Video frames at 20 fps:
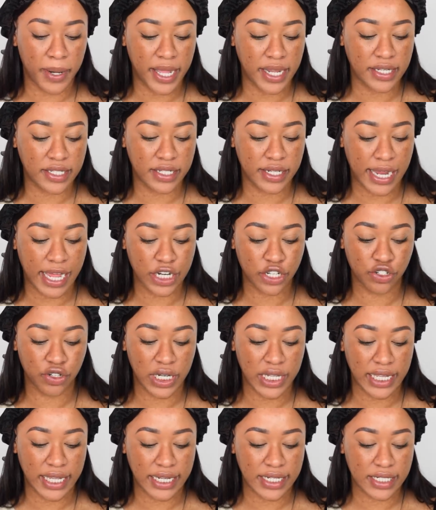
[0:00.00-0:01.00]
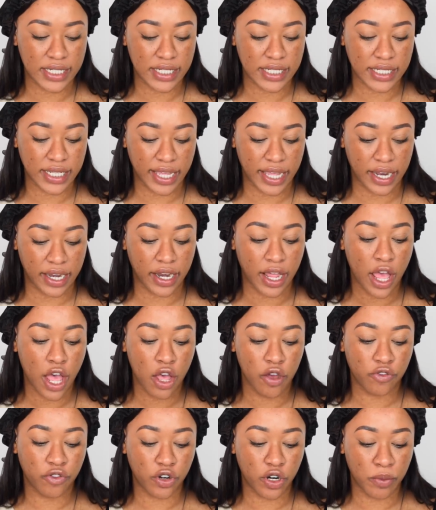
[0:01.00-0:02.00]
blends naturally into skin
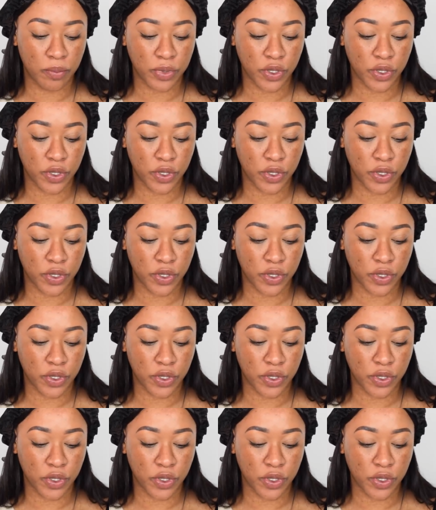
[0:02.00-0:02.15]
for a